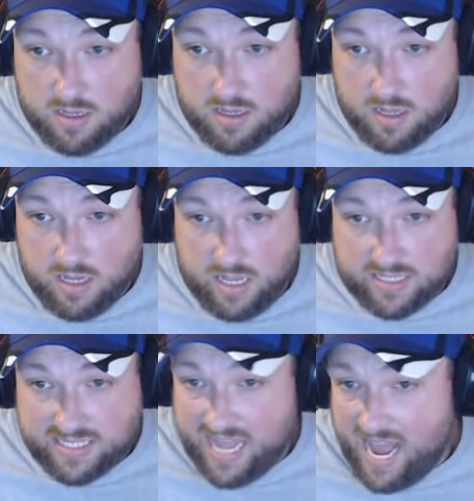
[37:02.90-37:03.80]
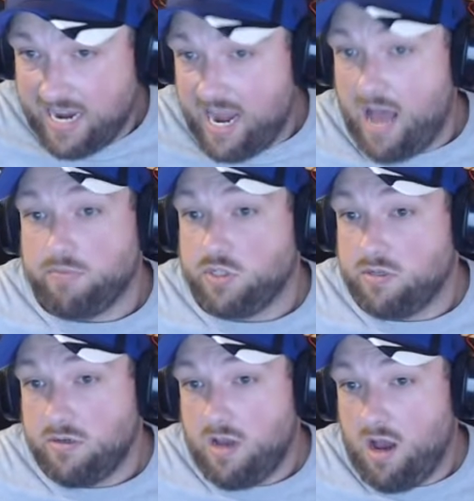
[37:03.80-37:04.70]
it's not an
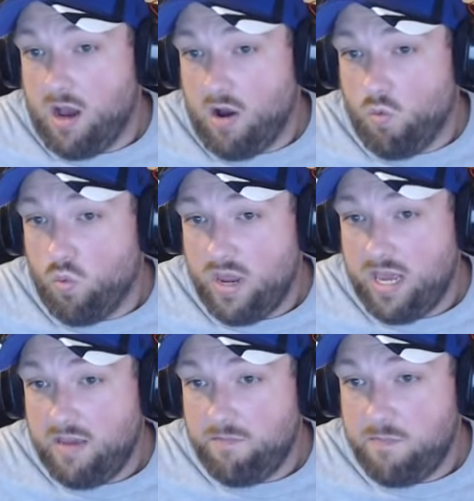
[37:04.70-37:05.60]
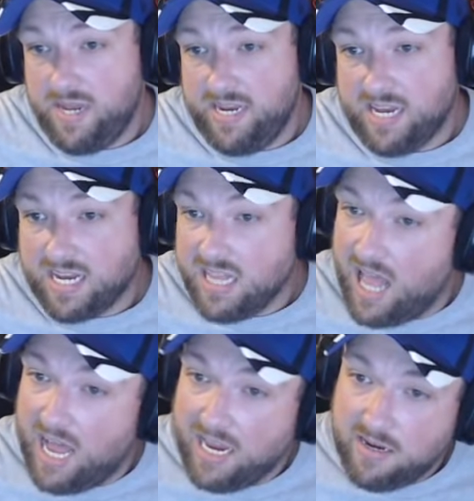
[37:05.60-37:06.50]
option. We've been
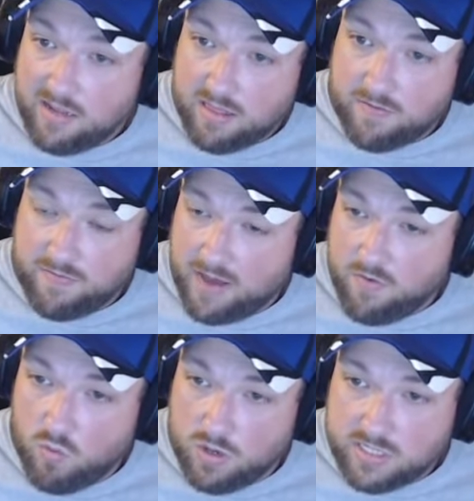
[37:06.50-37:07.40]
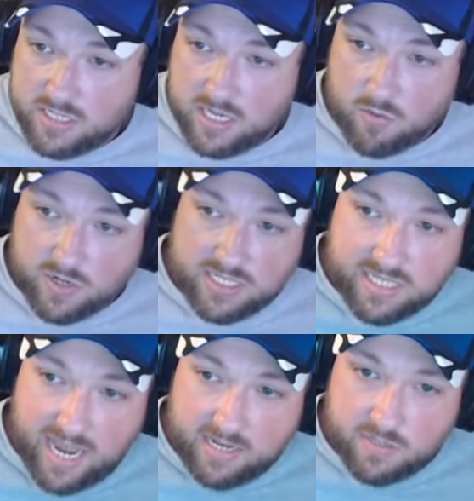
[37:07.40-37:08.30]
declined the 501c3
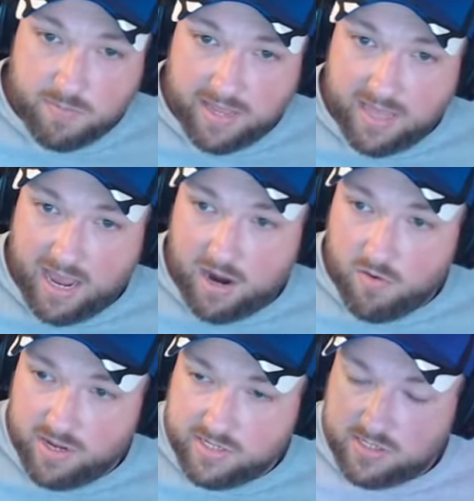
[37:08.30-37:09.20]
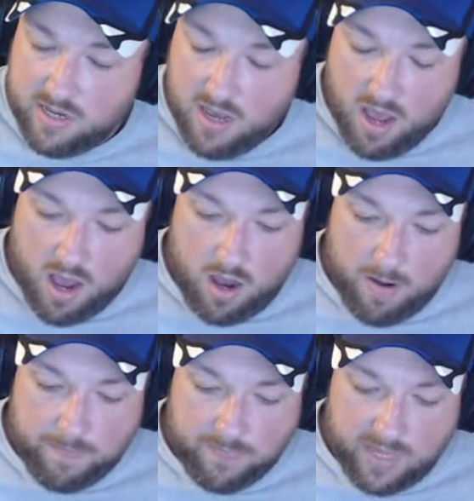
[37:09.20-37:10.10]
status by the IRS.
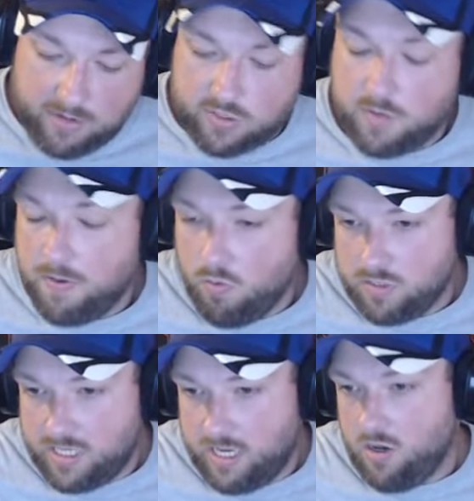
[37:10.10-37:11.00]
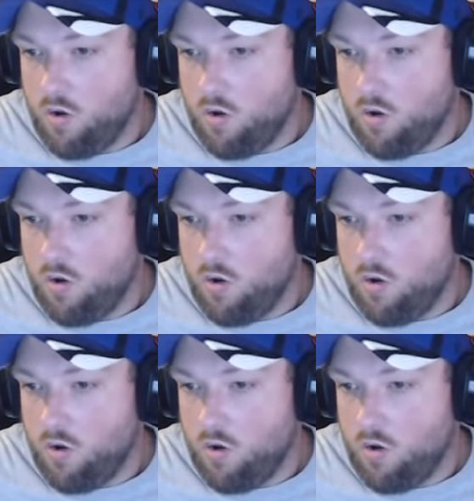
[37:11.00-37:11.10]
Now, some people would say, I